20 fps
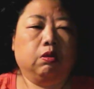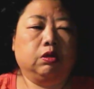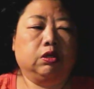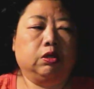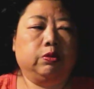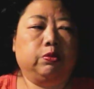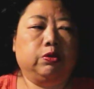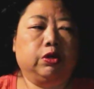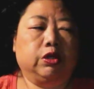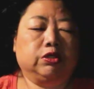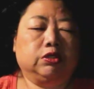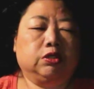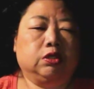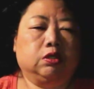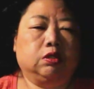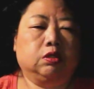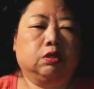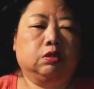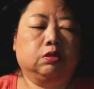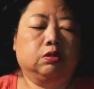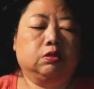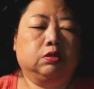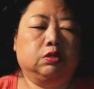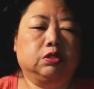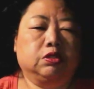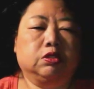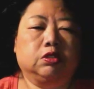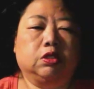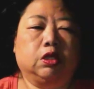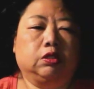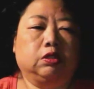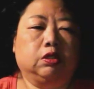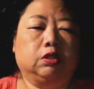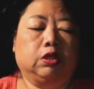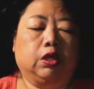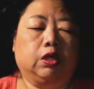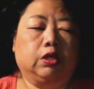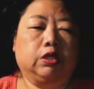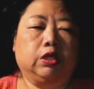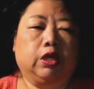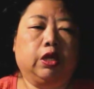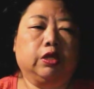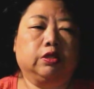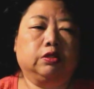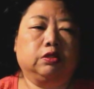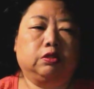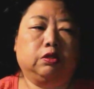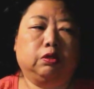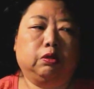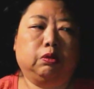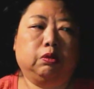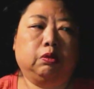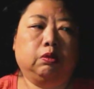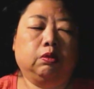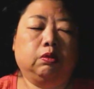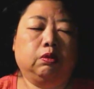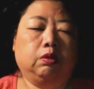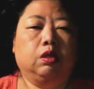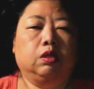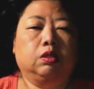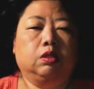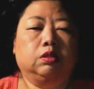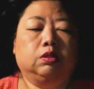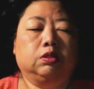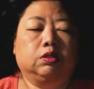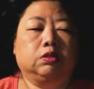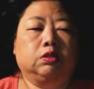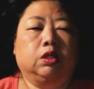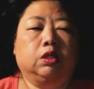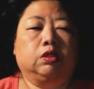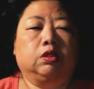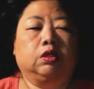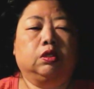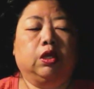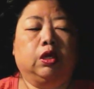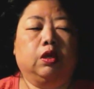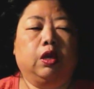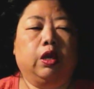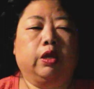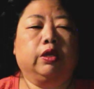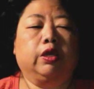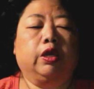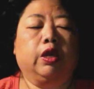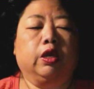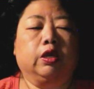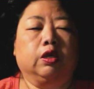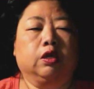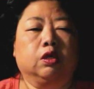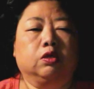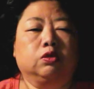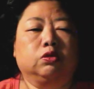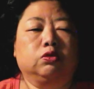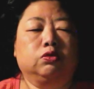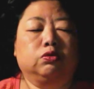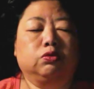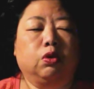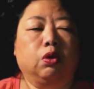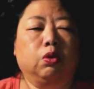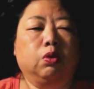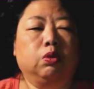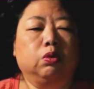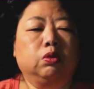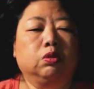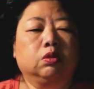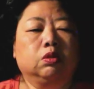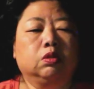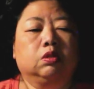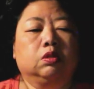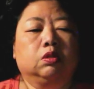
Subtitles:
Depression. No, there's nothing I can't do. There's nothing I can't control.